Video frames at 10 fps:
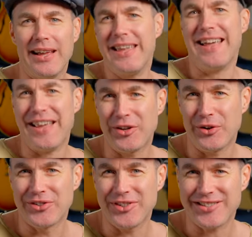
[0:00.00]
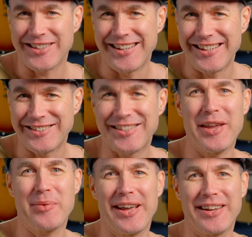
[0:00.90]
How you doing? Justin here.
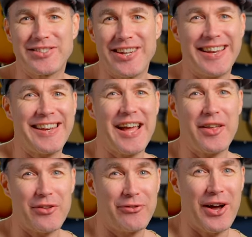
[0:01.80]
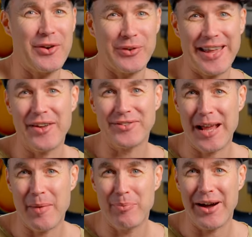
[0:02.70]
Today we are checking out the final
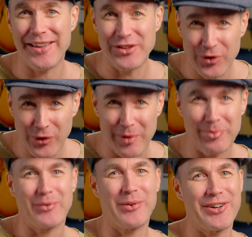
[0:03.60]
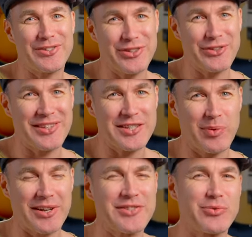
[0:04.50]
countdown by Europe. What a tune this
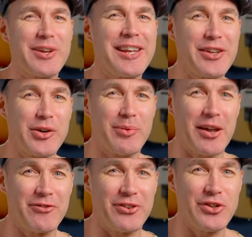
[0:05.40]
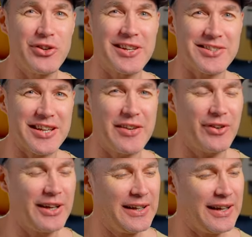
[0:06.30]
one is. Really good one for New Year's Eve,
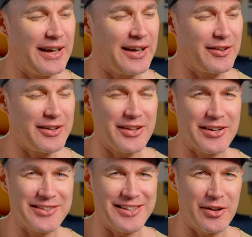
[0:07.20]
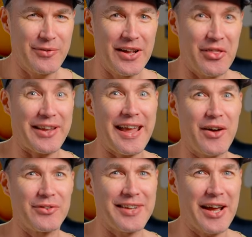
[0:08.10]
the
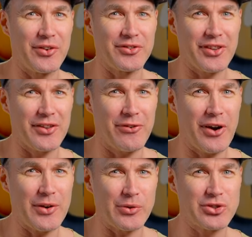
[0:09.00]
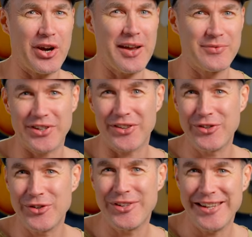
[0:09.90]
countdown to the final chimes of the
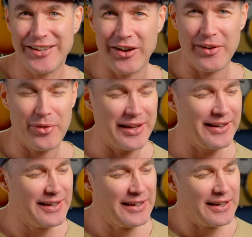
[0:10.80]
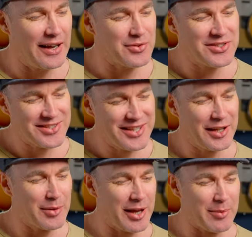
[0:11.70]
new year kind of thing. I was just
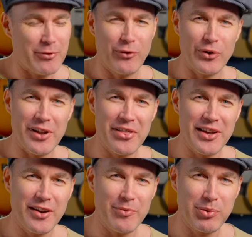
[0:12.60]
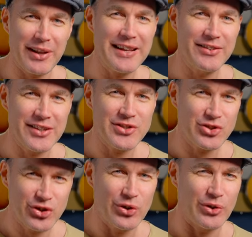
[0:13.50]
thinking about it before, and I think I've played this
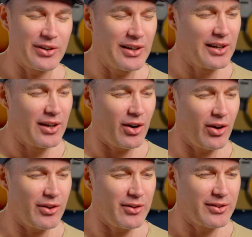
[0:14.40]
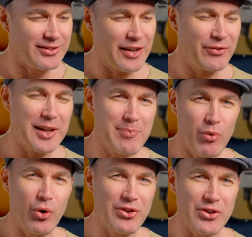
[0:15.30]
tune on definitely
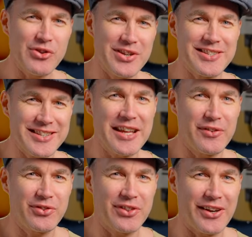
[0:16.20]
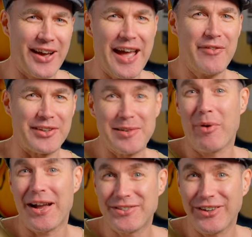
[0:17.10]
more New Year's Eves than I haven't in
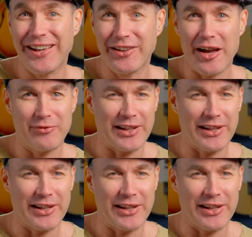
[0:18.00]
my entire life.